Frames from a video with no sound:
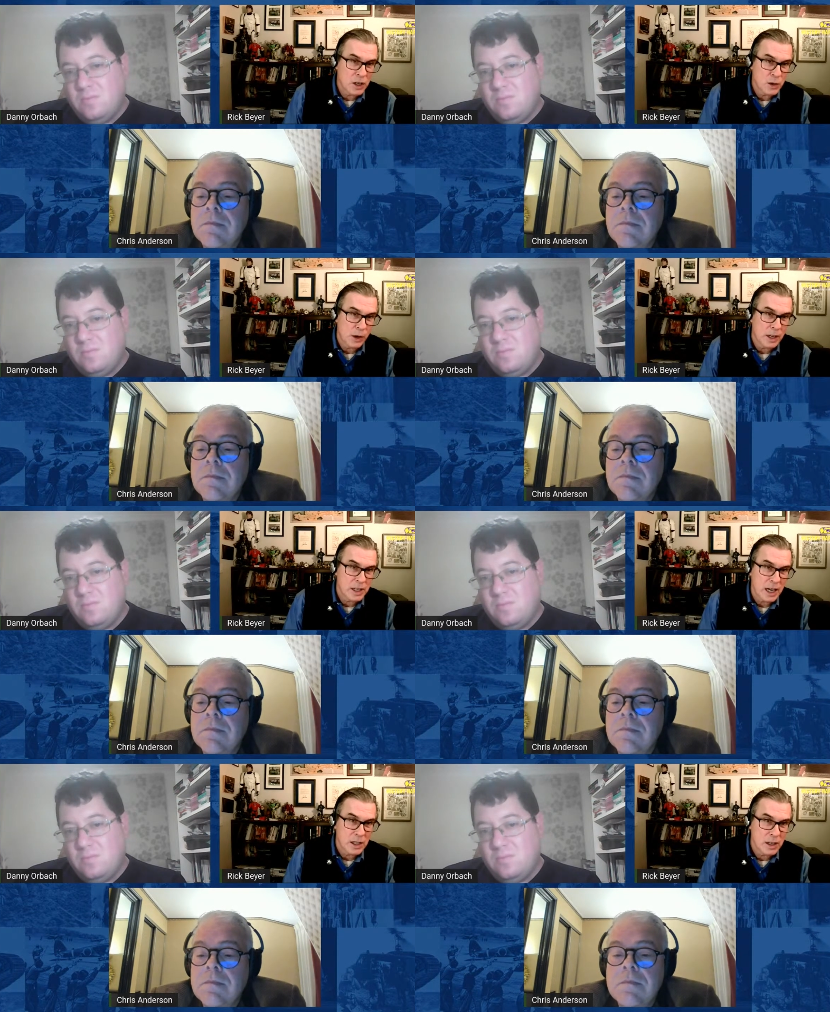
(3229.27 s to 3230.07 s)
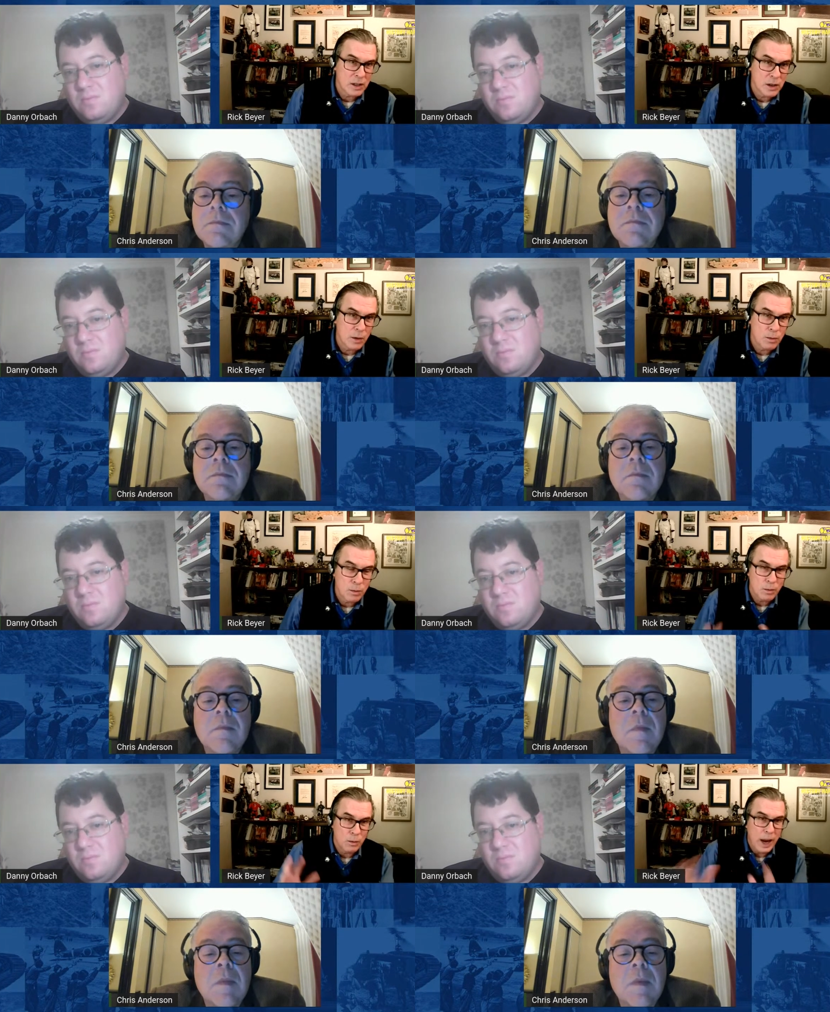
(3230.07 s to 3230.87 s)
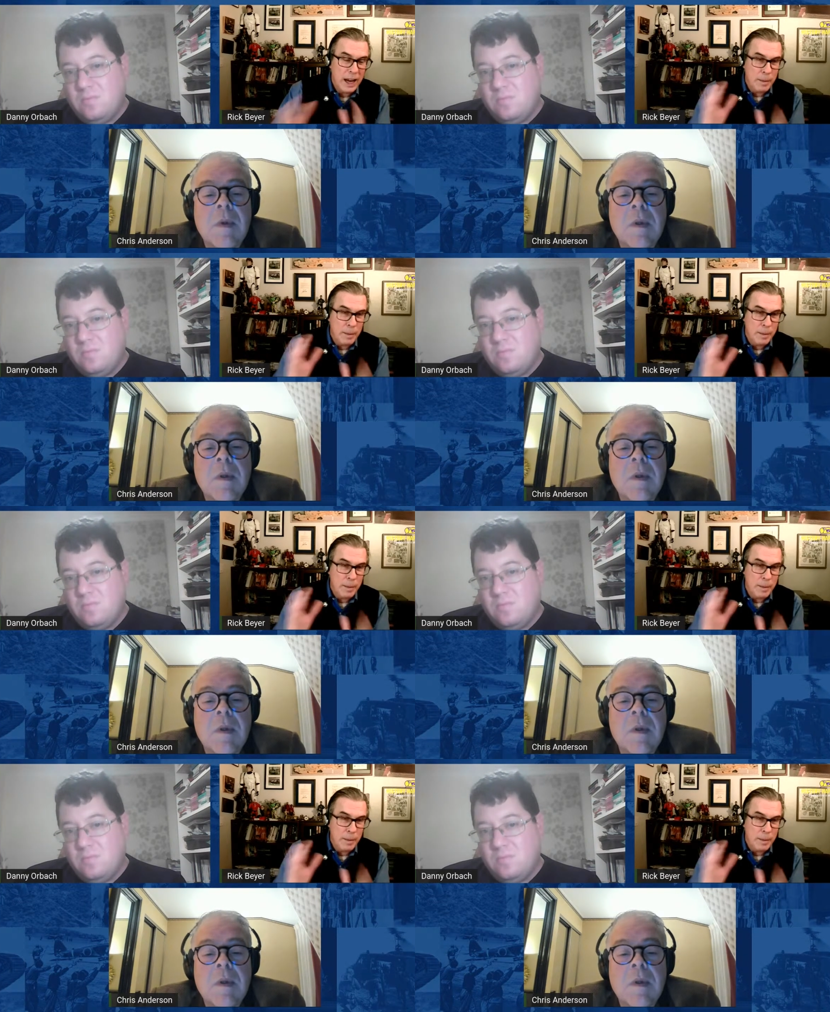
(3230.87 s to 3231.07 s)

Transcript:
Speaker 1: organization. So, right?